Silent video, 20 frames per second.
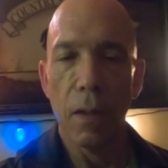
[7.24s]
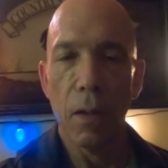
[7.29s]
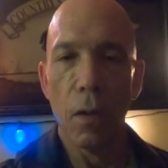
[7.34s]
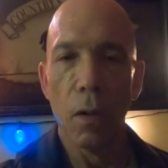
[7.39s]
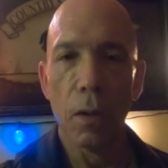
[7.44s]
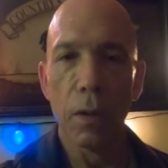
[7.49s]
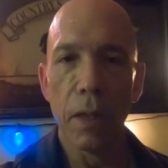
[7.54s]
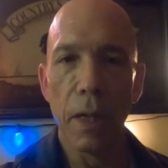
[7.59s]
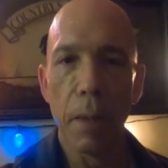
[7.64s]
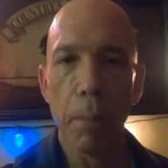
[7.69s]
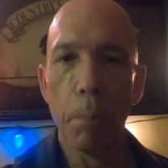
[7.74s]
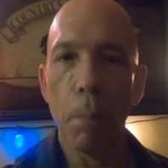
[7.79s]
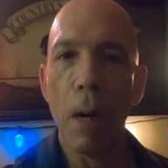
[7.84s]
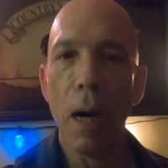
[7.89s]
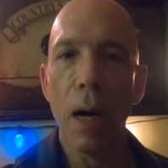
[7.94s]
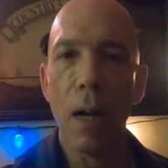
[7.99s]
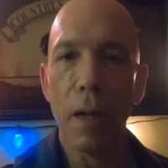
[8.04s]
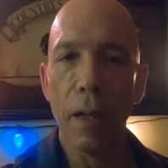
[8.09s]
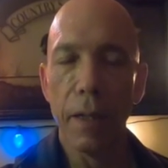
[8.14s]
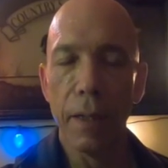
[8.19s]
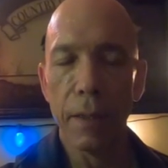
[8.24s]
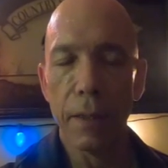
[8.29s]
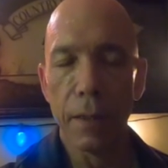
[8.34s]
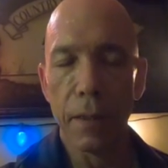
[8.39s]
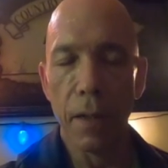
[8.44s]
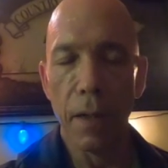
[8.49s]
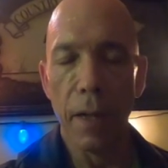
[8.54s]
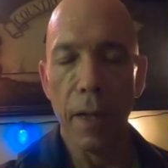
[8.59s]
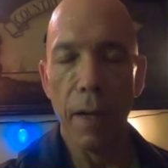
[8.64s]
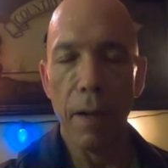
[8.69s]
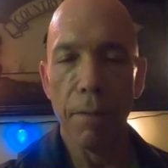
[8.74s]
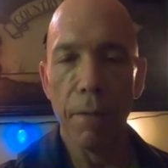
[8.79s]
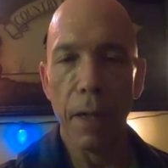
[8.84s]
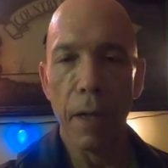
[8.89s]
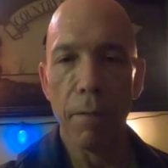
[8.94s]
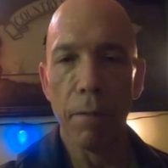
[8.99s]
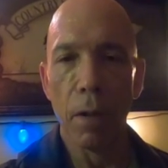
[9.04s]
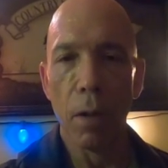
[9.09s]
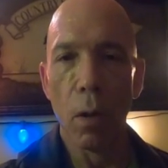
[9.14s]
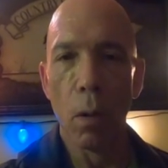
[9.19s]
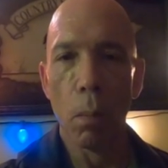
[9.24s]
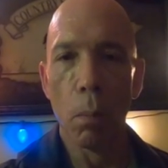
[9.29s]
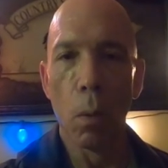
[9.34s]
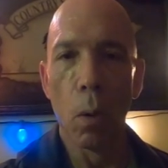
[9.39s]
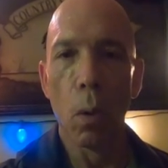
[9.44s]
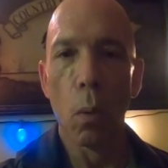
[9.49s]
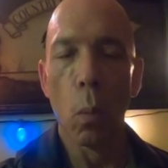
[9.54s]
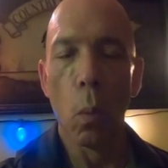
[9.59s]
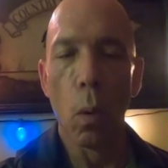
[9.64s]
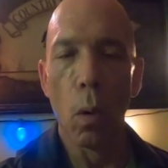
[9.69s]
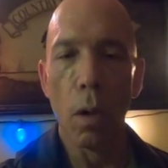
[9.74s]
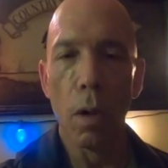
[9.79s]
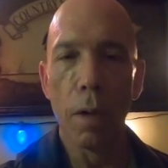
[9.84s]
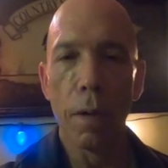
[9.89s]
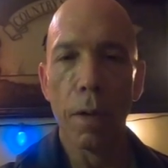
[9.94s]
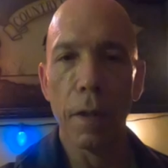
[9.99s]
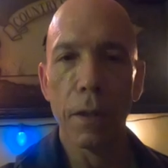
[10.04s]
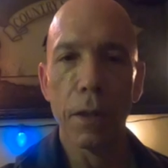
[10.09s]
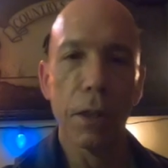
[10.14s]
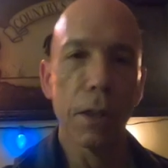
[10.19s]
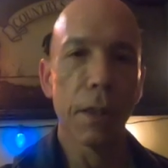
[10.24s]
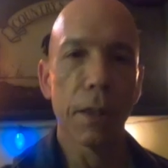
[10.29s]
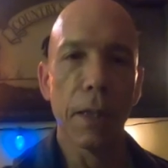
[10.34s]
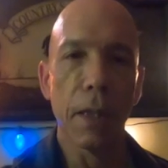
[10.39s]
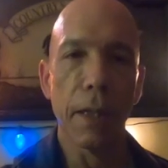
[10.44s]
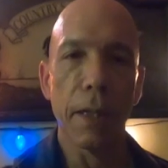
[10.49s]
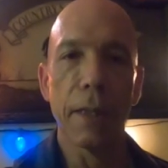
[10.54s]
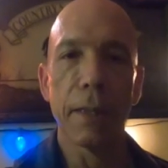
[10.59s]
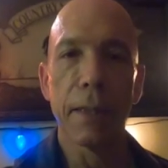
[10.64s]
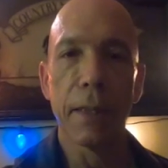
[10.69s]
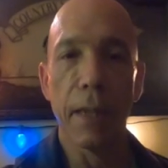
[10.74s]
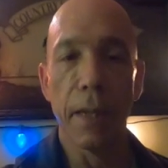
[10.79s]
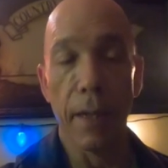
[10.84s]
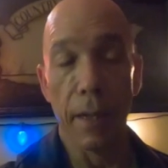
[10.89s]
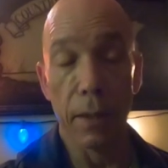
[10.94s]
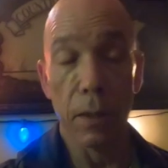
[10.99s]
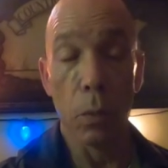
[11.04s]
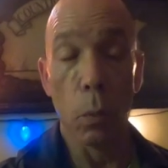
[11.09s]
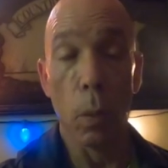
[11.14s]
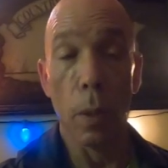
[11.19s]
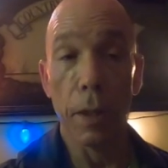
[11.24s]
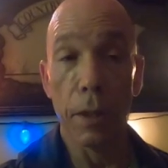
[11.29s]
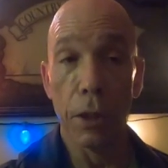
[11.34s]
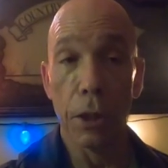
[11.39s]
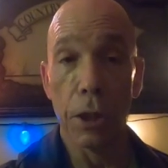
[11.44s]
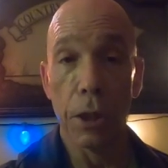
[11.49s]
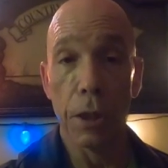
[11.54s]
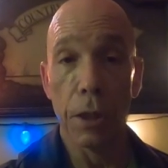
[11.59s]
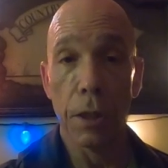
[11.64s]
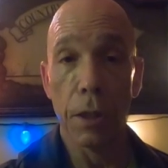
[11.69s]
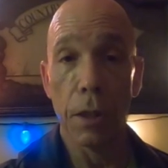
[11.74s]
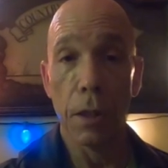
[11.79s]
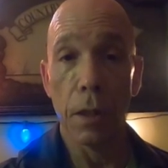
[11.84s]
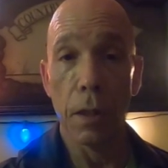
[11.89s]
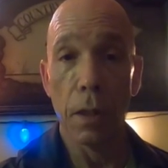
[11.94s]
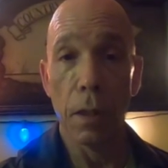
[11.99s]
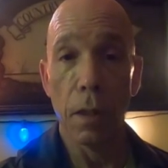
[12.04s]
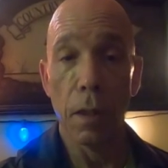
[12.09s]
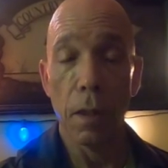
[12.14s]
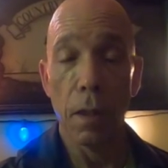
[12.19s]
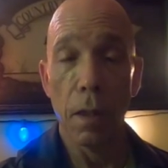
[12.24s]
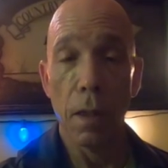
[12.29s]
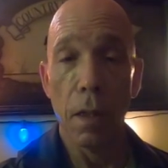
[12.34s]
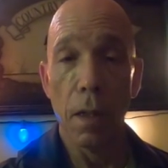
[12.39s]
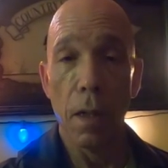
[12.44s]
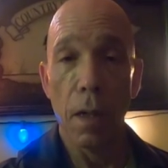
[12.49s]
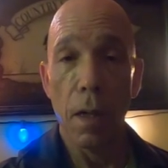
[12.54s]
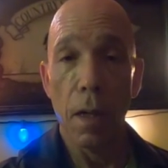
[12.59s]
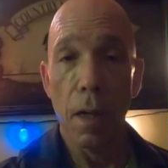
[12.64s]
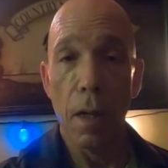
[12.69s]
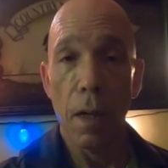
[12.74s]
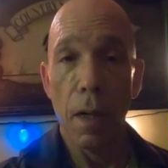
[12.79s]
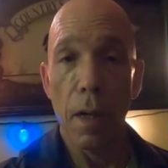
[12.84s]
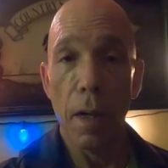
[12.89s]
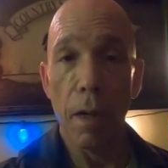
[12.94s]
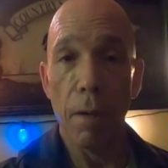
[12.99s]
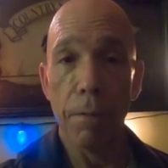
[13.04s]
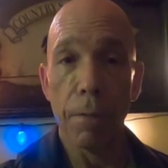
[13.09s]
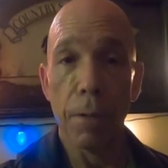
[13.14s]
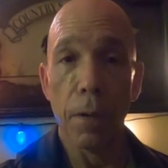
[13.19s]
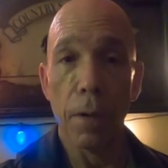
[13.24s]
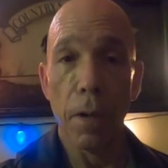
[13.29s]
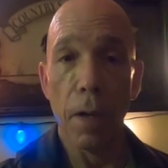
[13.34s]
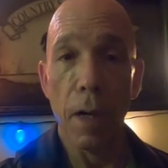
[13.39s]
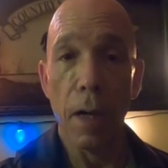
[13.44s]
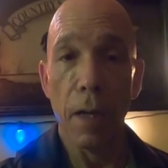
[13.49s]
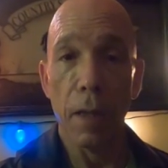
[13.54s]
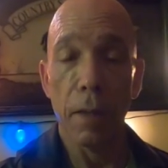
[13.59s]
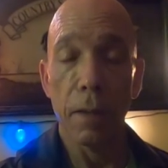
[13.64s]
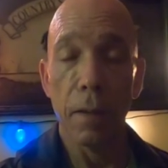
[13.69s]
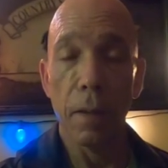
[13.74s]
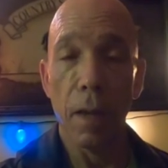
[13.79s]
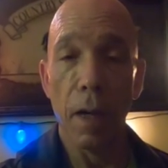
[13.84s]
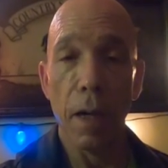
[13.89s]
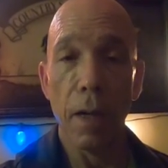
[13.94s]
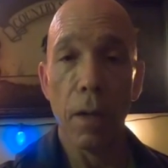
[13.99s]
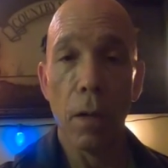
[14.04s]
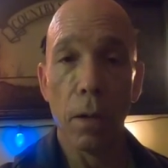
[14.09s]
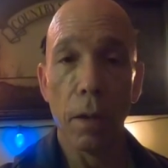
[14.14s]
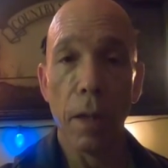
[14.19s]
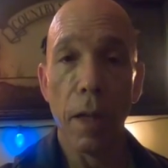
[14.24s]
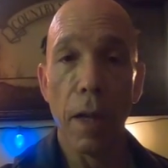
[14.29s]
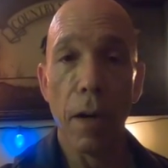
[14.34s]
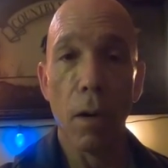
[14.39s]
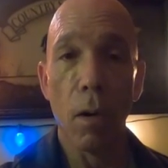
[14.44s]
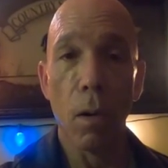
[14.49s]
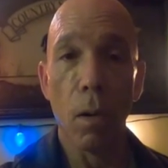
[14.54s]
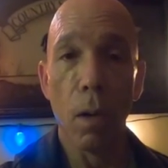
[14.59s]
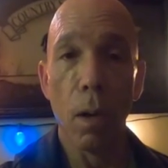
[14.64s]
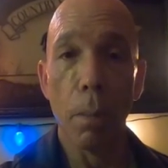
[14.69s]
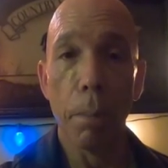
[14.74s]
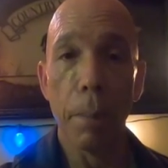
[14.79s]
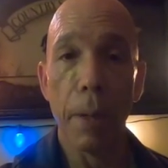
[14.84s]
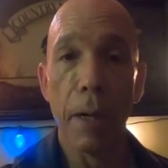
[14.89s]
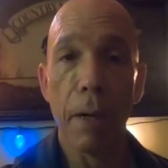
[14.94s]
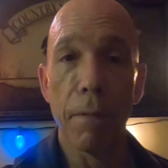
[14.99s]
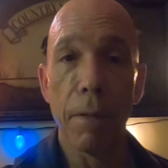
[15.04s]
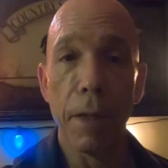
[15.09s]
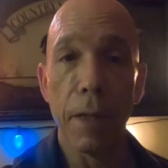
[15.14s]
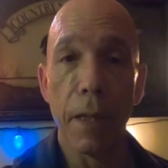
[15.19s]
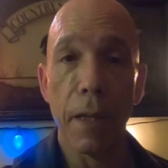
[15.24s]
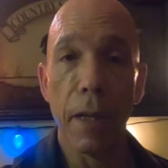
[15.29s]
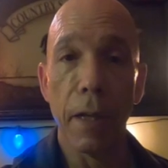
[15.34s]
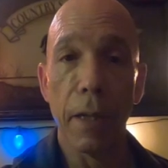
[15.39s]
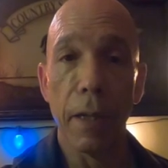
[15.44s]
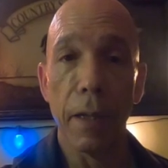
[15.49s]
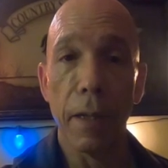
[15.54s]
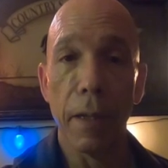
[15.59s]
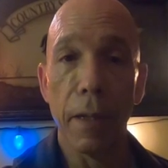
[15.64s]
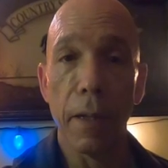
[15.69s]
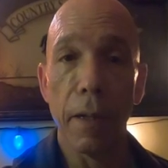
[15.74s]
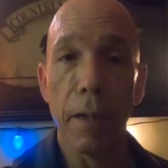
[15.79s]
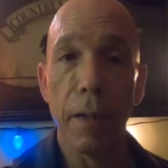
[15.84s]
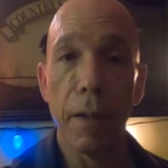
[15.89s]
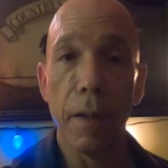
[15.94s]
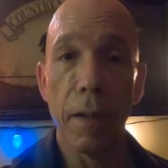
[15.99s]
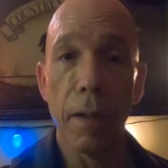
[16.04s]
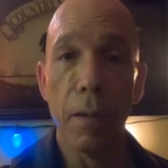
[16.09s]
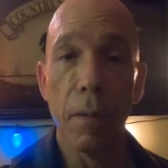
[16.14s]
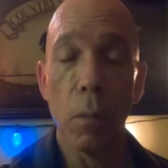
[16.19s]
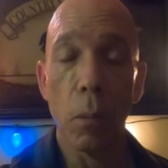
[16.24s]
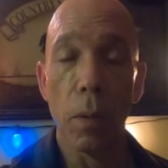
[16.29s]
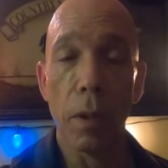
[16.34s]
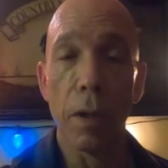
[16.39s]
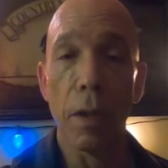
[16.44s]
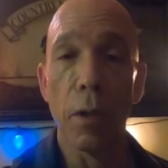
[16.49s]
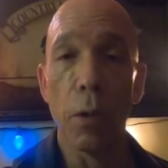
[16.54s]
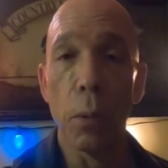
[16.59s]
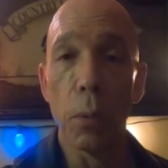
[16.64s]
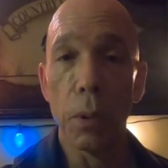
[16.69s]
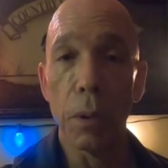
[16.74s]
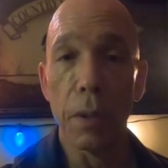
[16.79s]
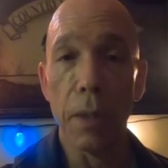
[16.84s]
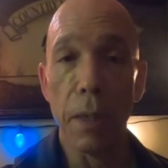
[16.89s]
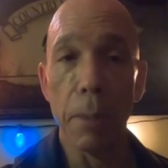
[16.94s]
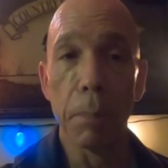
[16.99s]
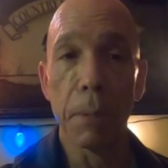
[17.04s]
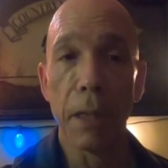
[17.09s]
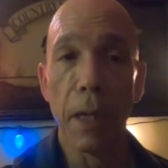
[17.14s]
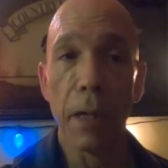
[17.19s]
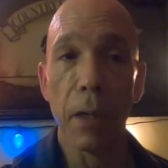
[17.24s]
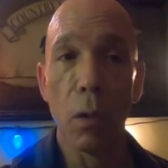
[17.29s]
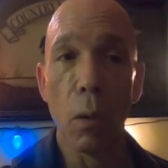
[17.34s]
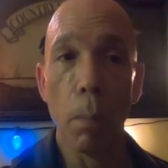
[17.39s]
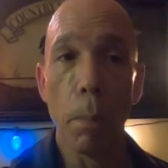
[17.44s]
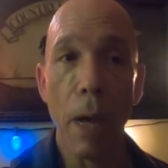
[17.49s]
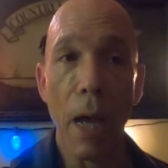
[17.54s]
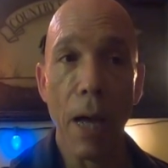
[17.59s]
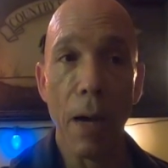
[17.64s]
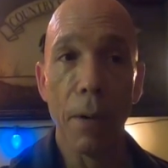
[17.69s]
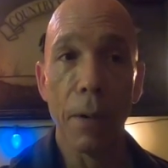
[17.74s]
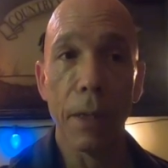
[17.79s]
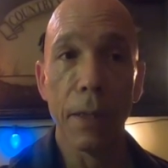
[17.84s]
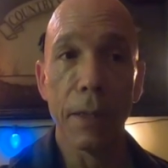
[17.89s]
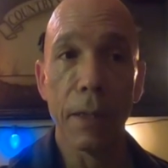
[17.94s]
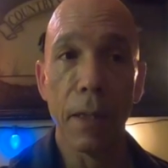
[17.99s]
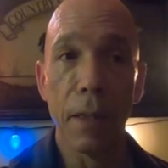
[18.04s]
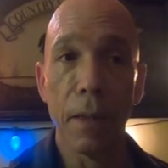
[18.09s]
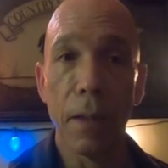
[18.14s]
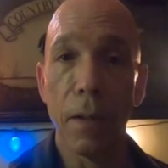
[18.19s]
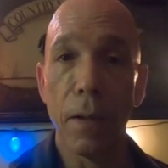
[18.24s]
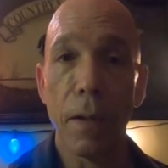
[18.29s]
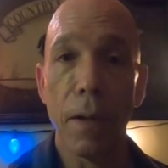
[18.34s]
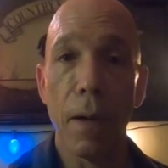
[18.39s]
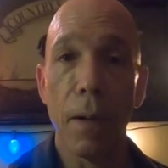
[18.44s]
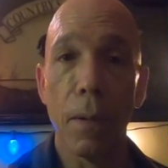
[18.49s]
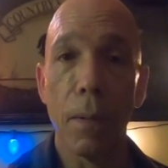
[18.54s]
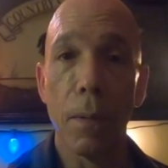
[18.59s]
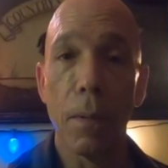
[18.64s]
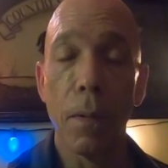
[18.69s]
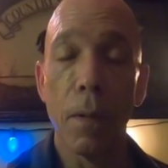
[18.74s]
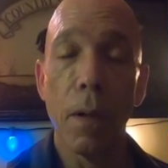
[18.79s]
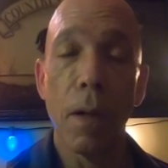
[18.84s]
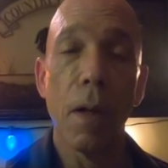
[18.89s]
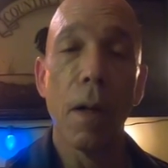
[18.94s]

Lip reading: looks like Molly is going to have a little more work than just the disconnect switch. After I hooked that all up and everything, and with the new deep cycle batteries in there now,